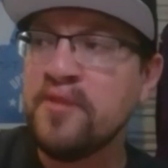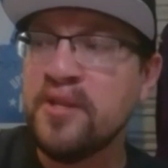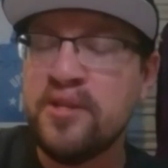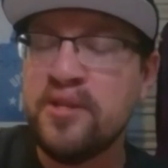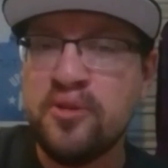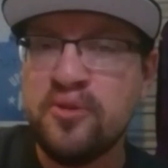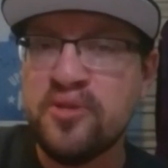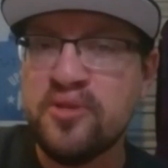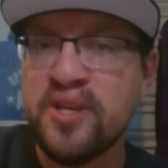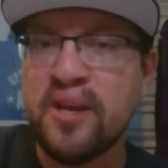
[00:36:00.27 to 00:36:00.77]
do
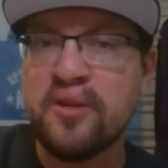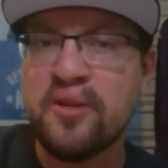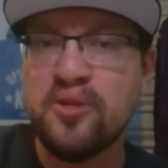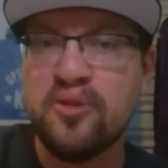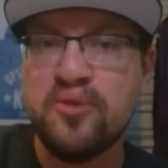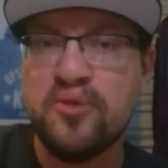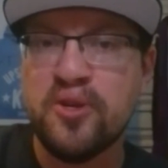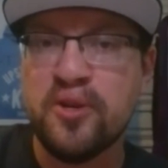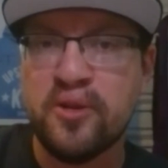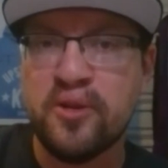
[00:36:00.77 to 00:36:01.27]
you think
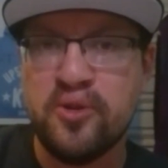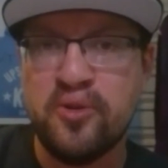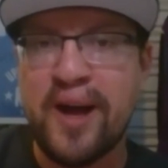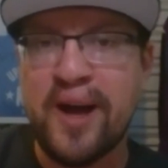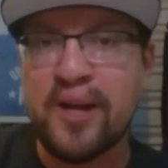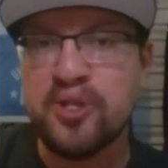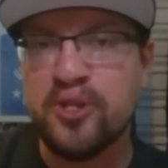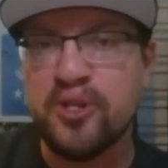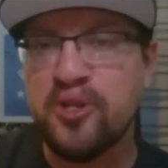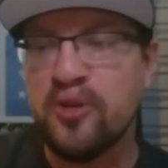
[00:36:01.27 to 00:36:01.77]
you
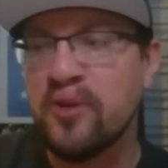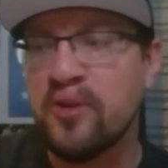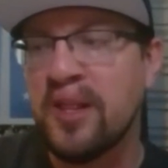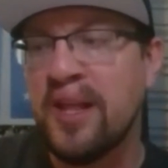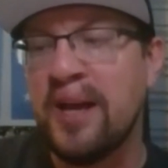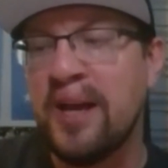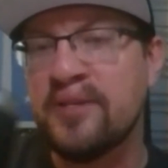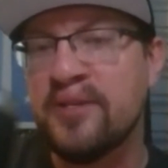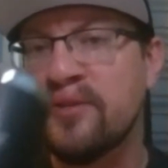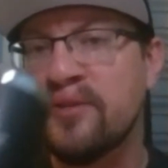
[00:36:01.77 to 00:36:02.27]
actually took classes?